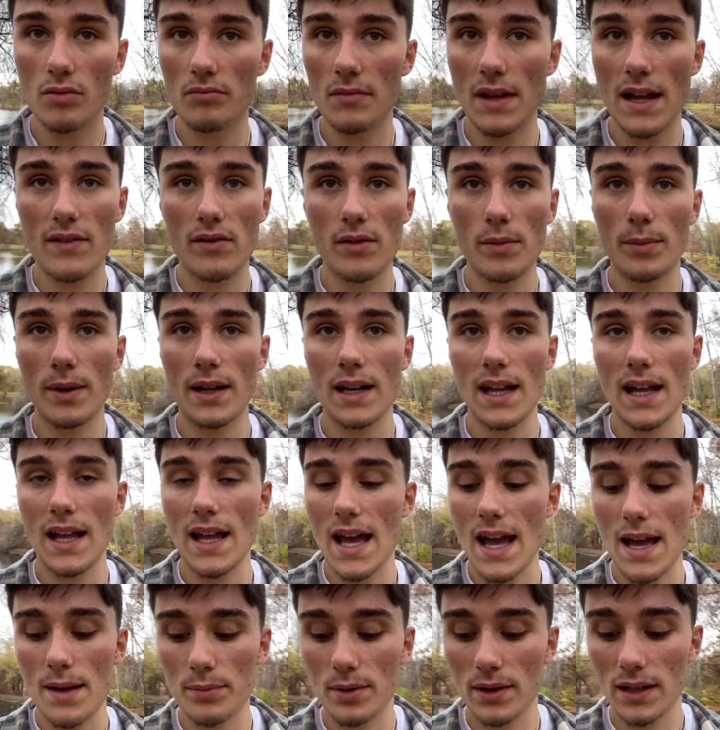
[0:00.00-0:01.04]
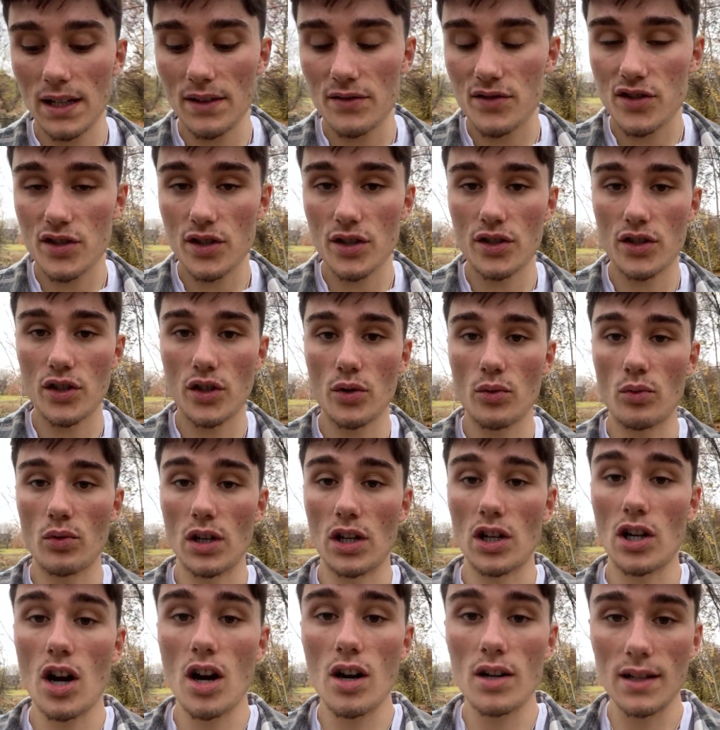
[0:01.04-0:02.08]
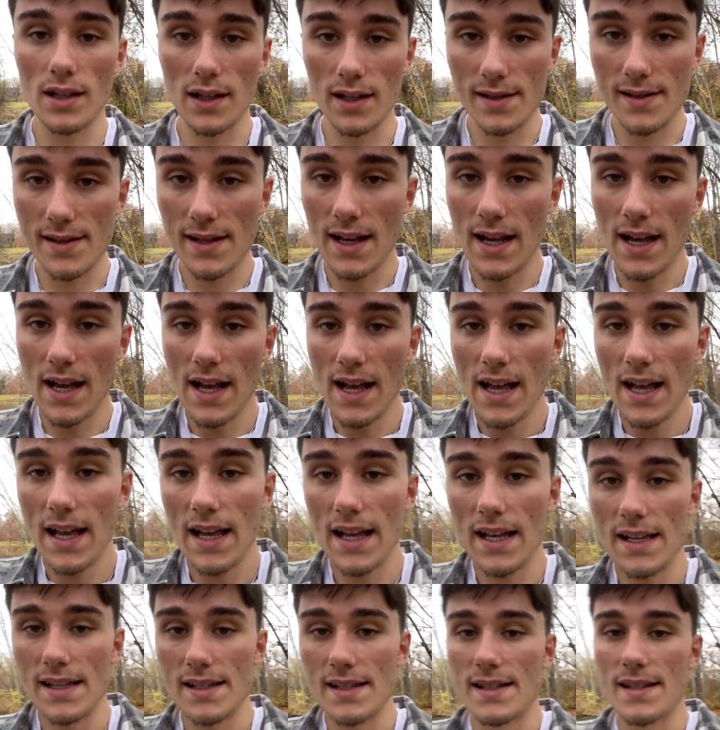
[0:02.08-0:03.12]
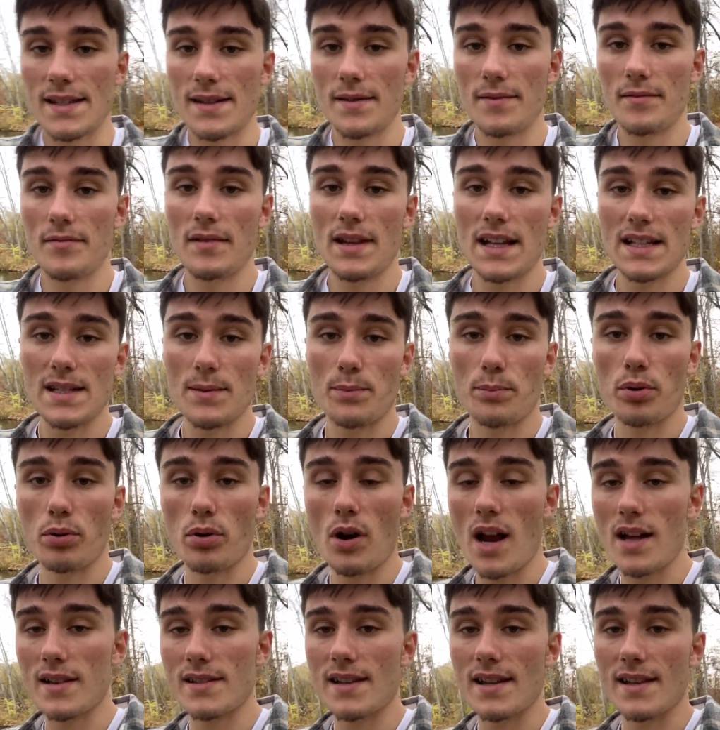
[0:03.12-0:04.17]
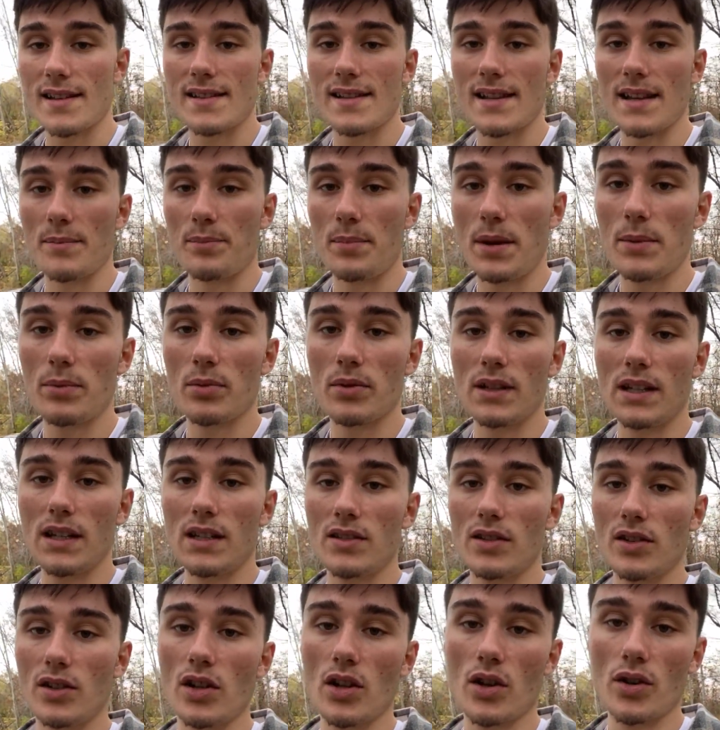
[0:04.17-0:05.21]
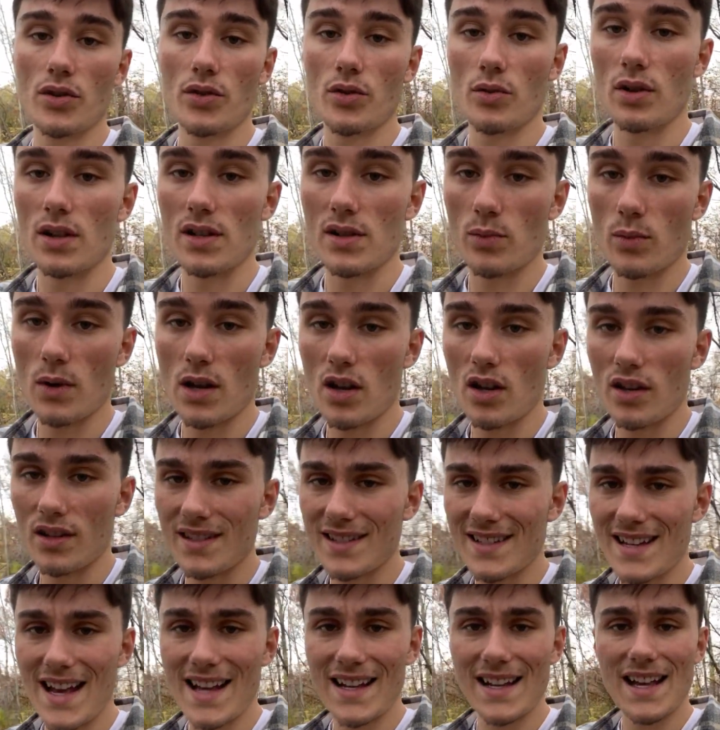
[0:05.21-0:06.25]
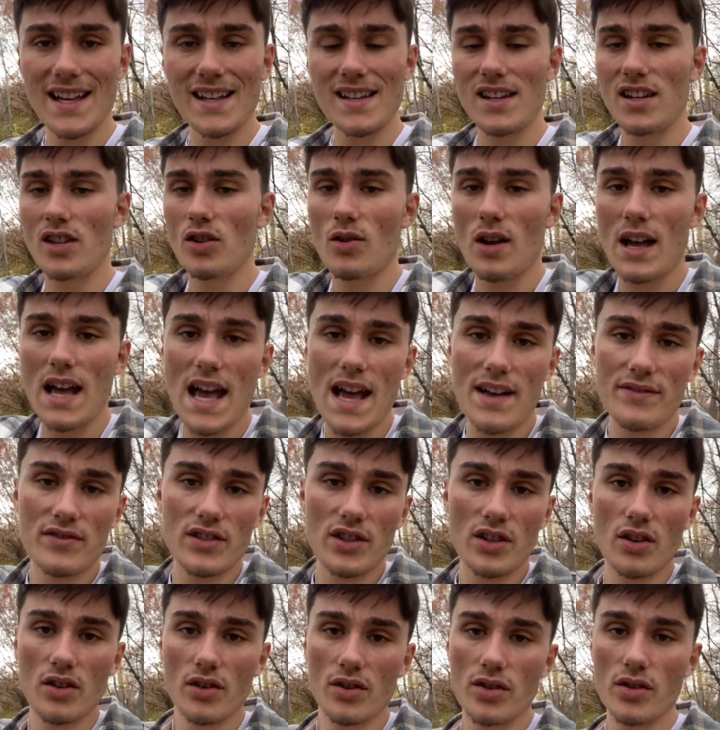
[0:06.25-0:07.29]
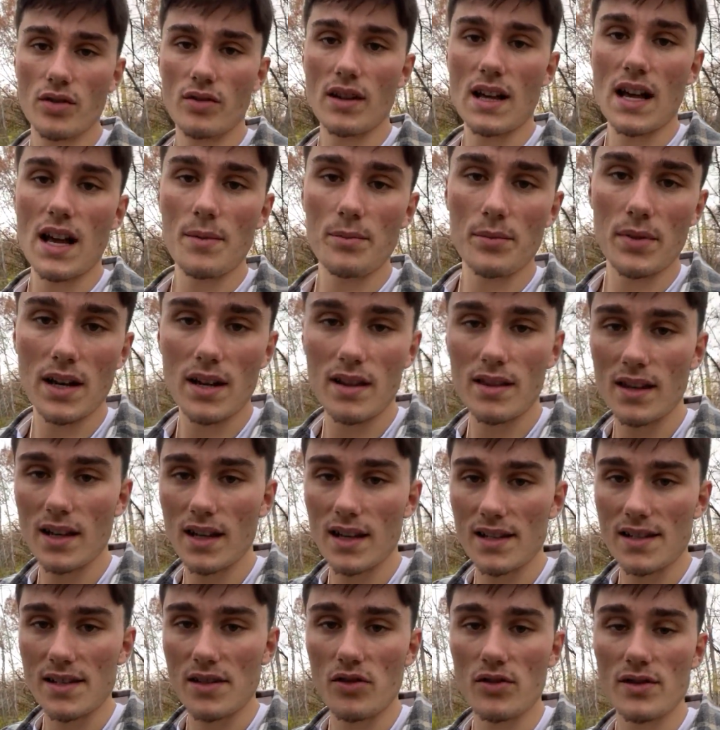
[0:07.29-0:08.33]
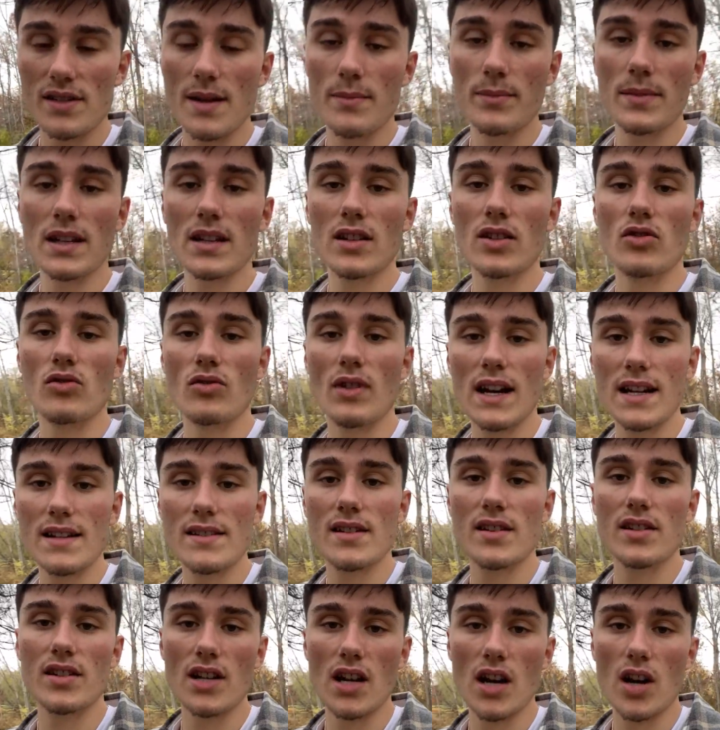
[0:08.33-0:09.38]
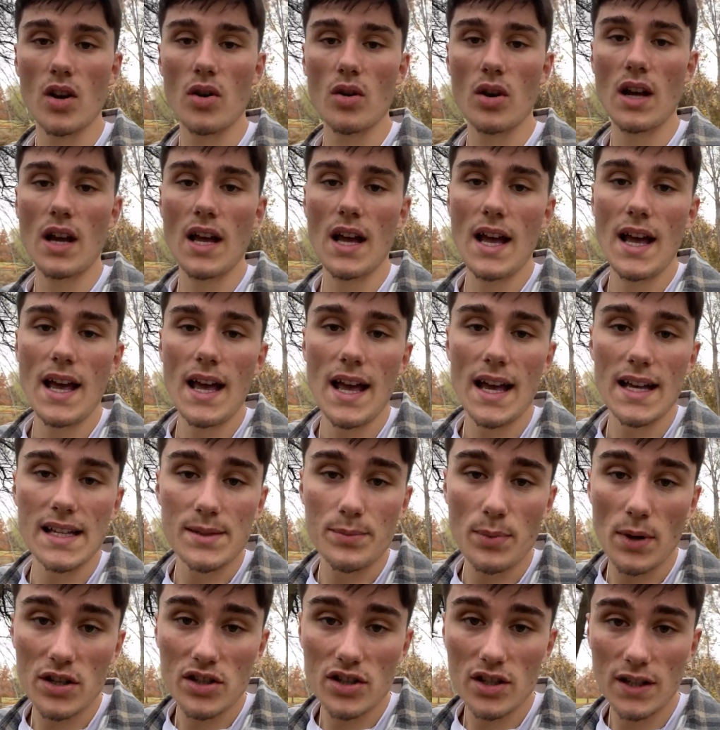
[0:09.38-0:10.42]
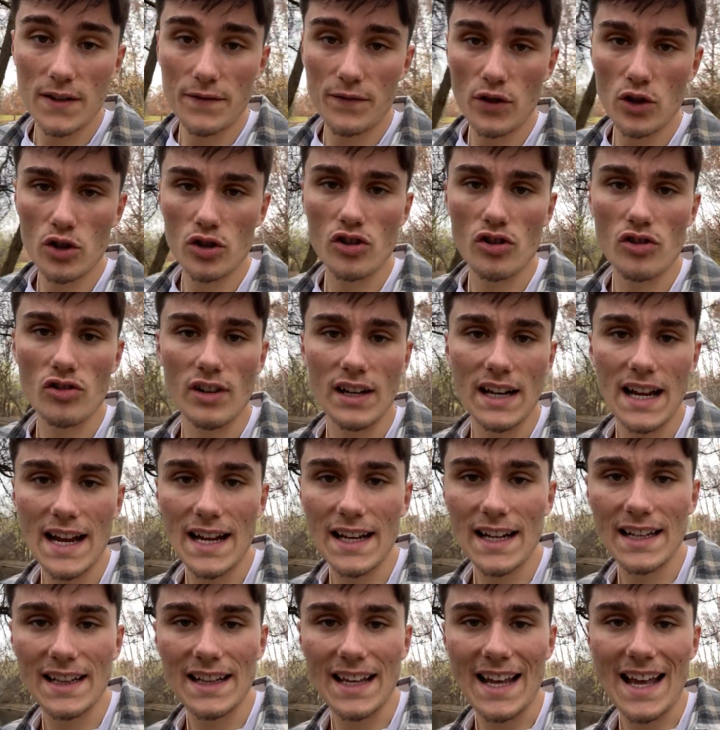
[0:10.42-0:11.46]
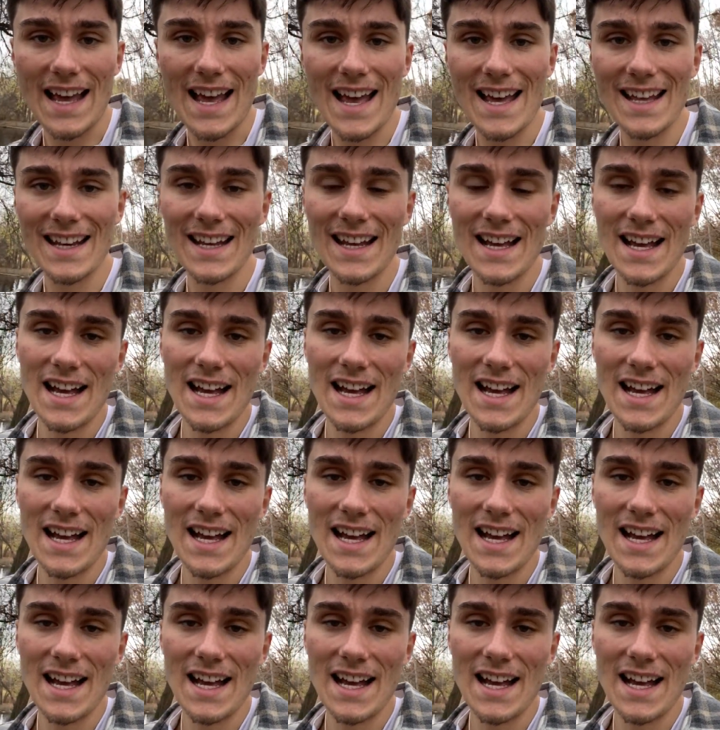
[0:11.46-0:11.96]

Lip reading: everybody I believe should do regardless, is that's a process that people need to go through as well. It's not that you don't have to go through that, but I think it's something great to know, especially if you're creating the ad,